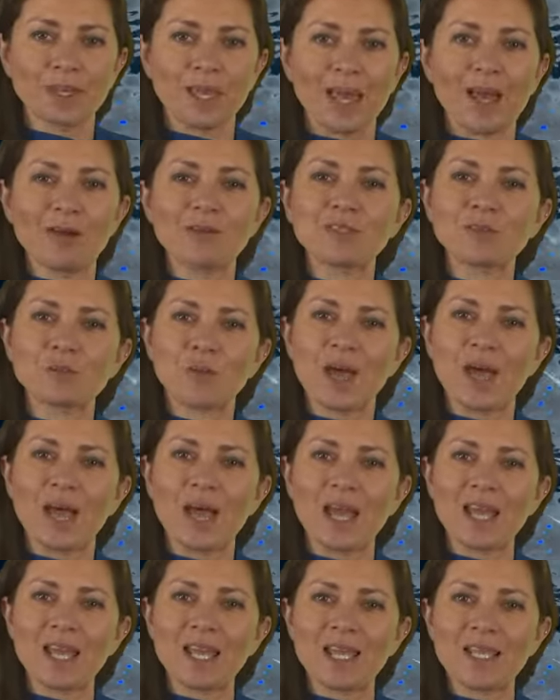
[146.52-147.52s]

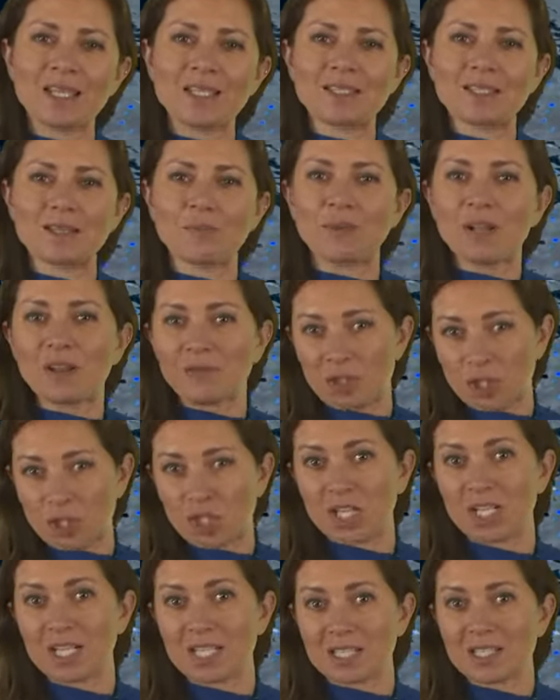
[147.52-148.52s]
Elsewhere, it's a bit of a
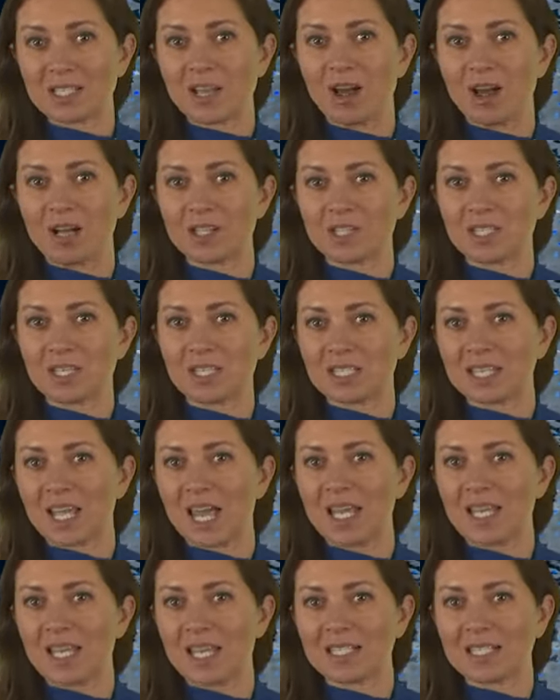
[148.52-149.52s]
chilly start to the
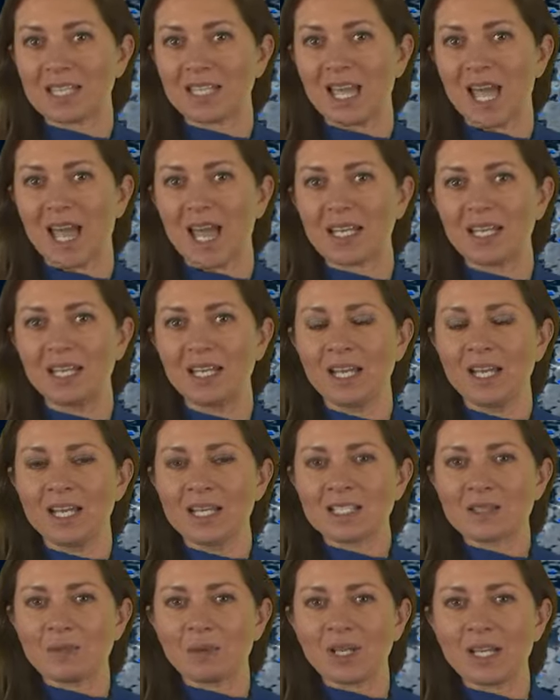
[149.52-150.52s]
day yet again.
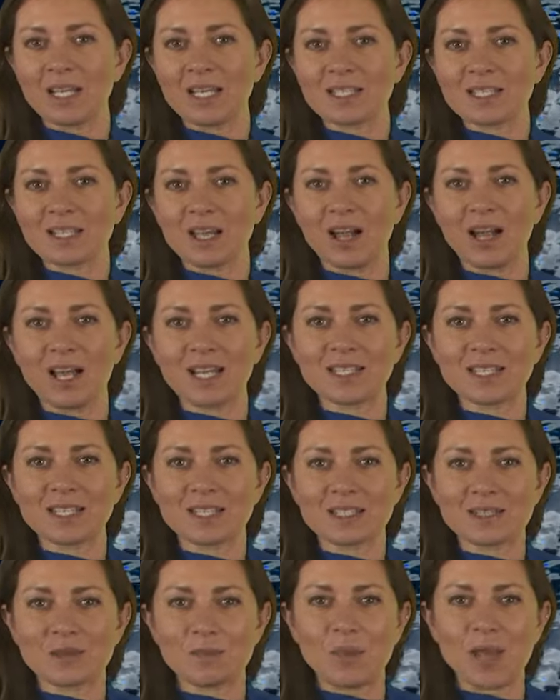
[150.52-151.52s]
Some clear skies
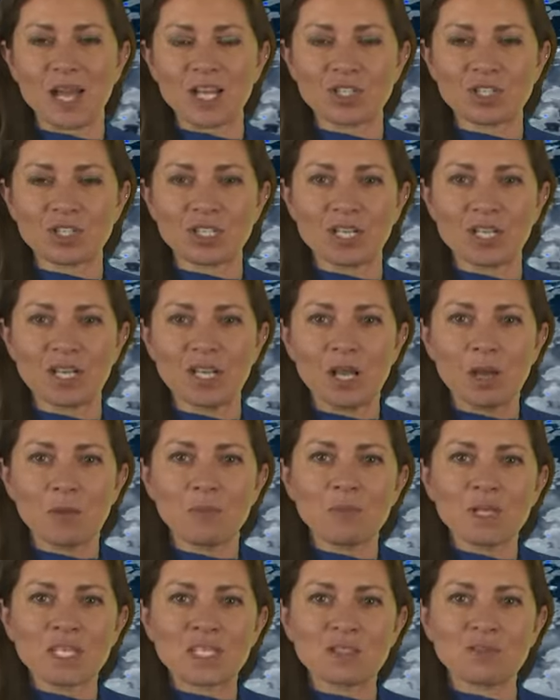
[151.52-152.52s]
and some patchy
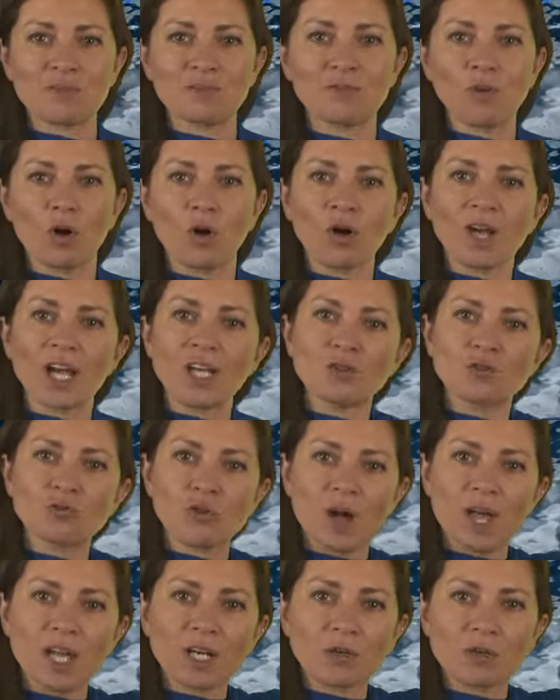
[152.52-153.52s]
mist and fog, and
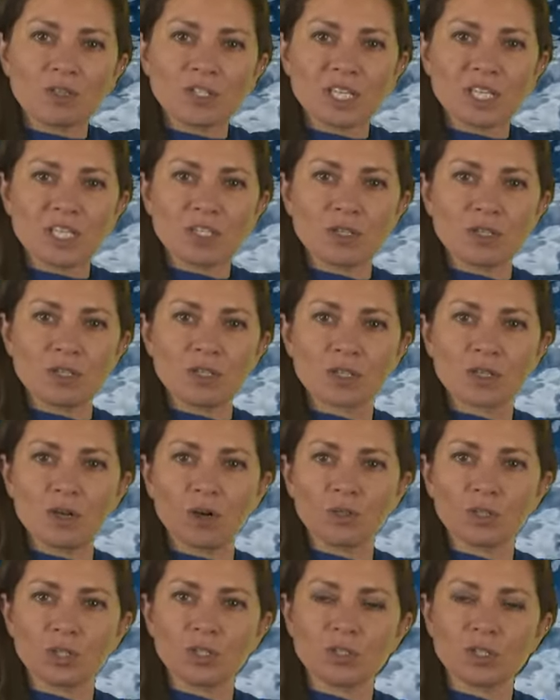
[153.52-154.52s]
dry across eastern
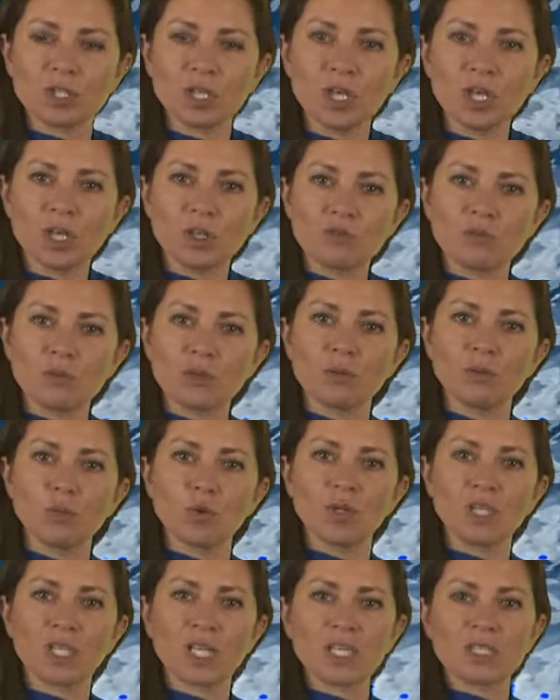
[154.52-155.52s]
Scotland through the
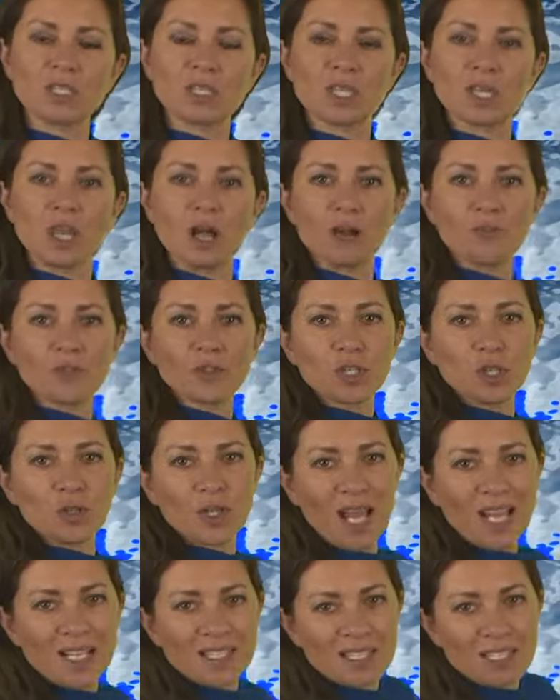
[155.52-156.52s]
morning into the
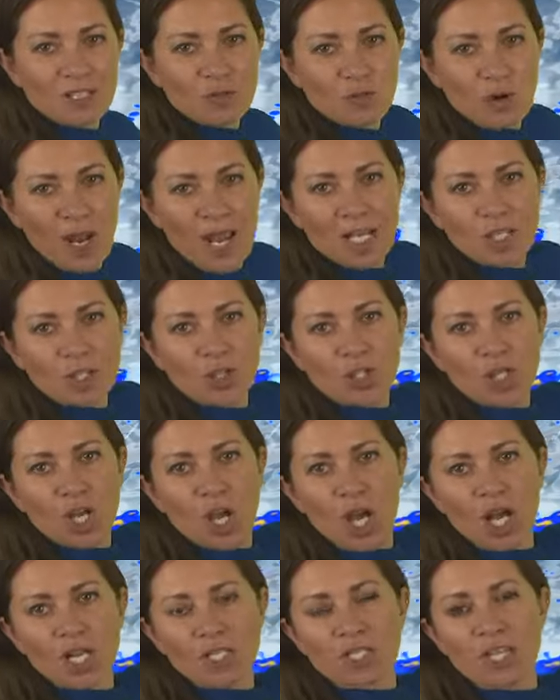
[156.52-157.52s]
afternoon. As this rain
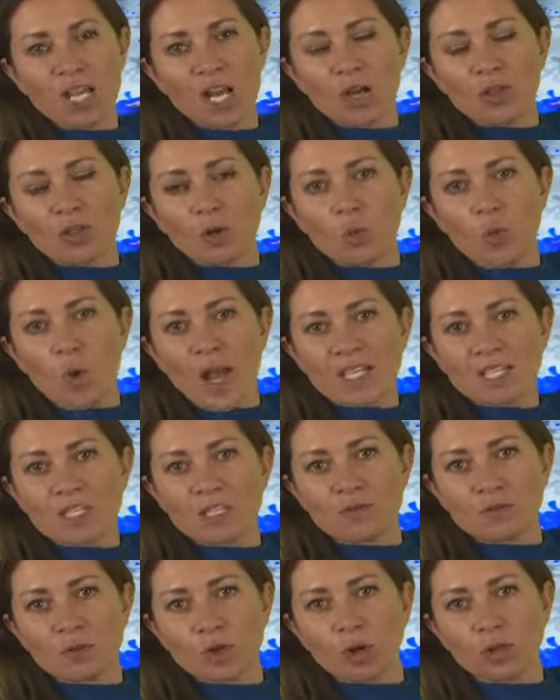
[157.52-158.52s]
skirts the west
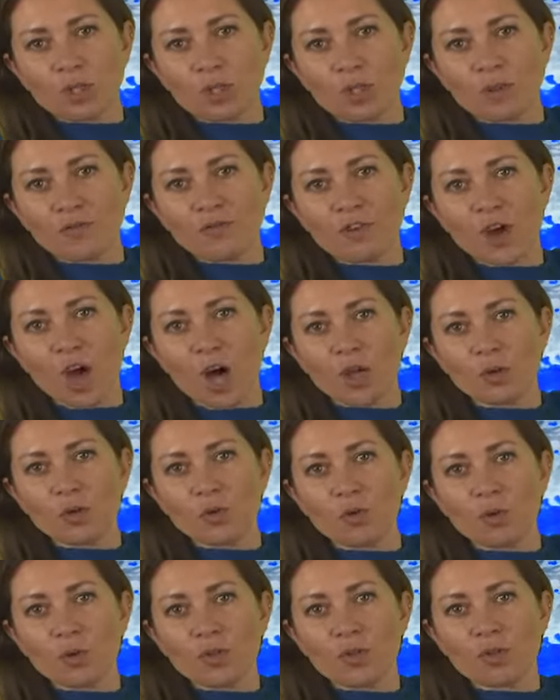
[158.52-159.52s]
of Scotland, the far
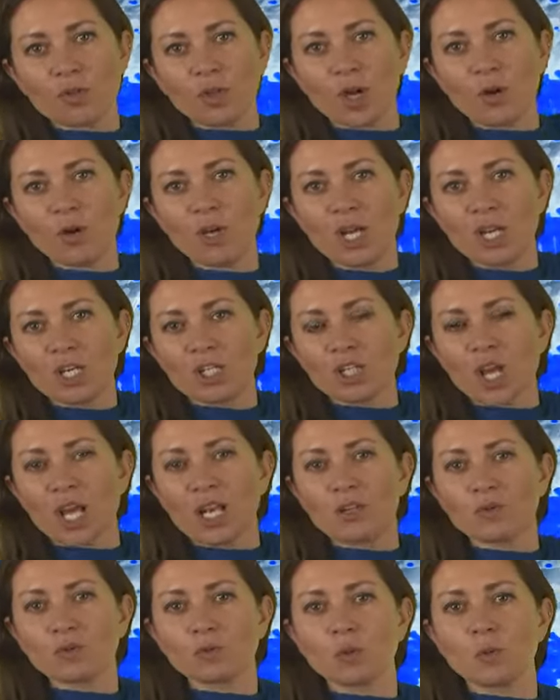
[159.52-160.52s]
north, although
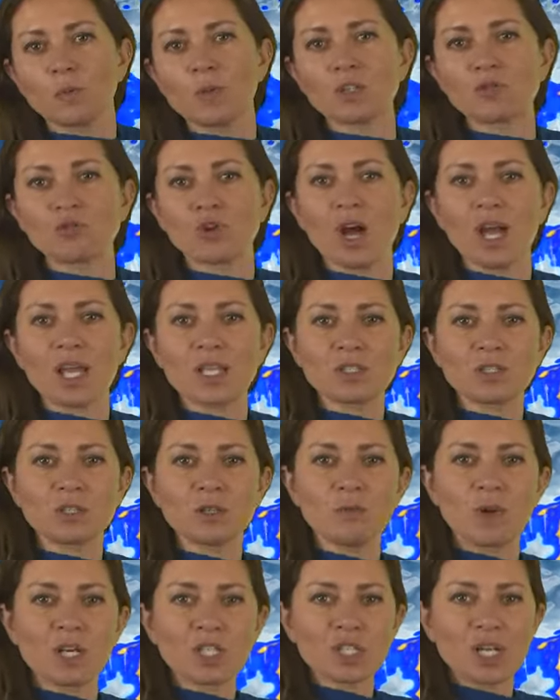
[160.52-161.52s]
Shetland will be dry
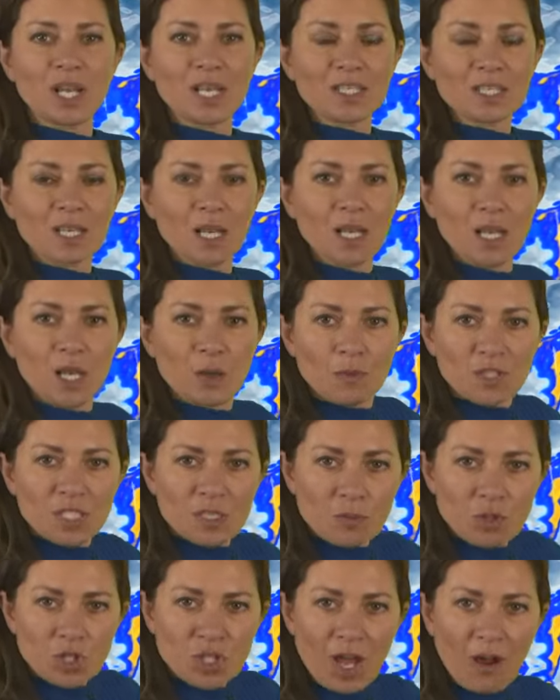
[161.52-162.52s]
until much later, but
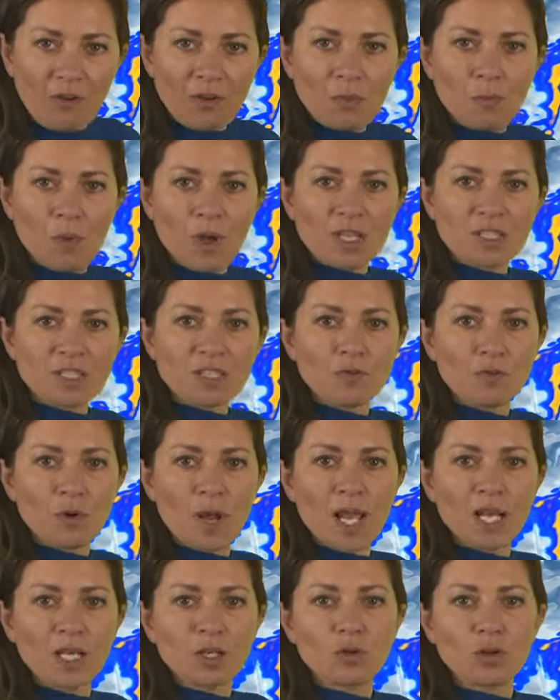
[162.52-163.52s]
some showery bursts of
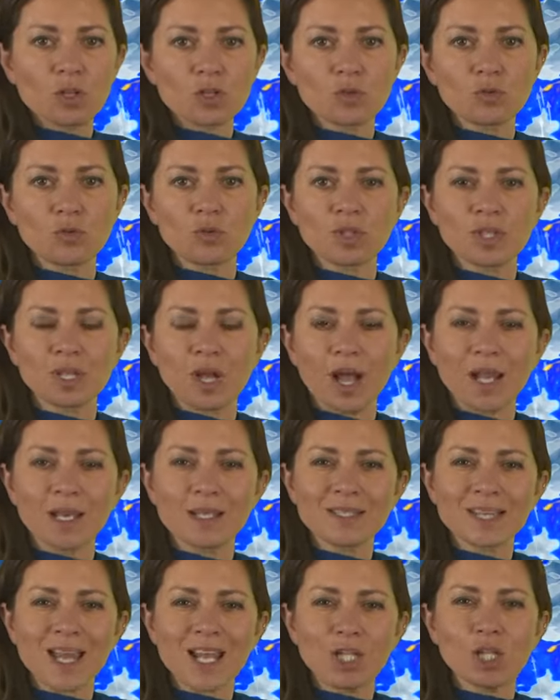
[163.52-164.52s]
rain across Northern
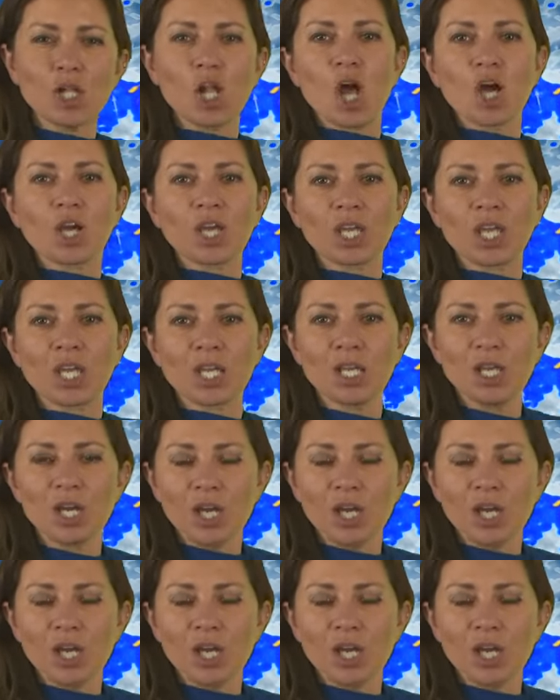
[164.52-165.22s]
Ireland and lurking